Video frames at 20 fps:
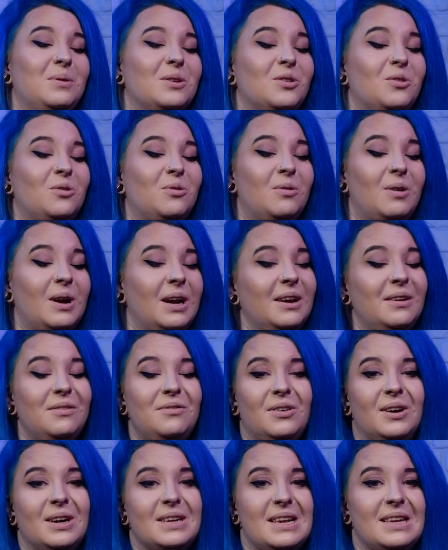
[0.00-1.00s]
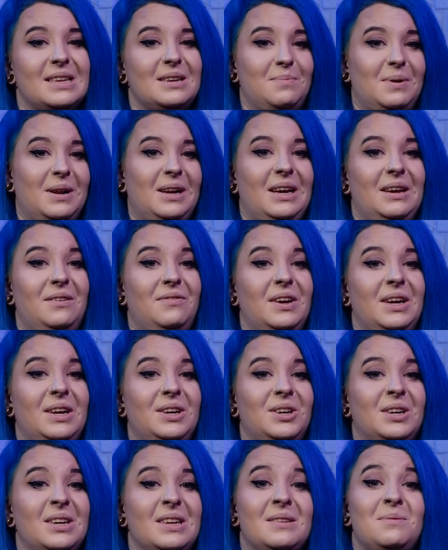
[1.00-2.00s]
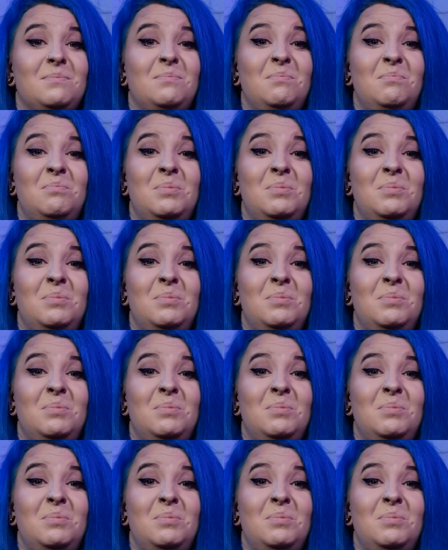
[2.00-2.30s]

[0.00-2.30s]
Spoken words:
was great for accessibility features,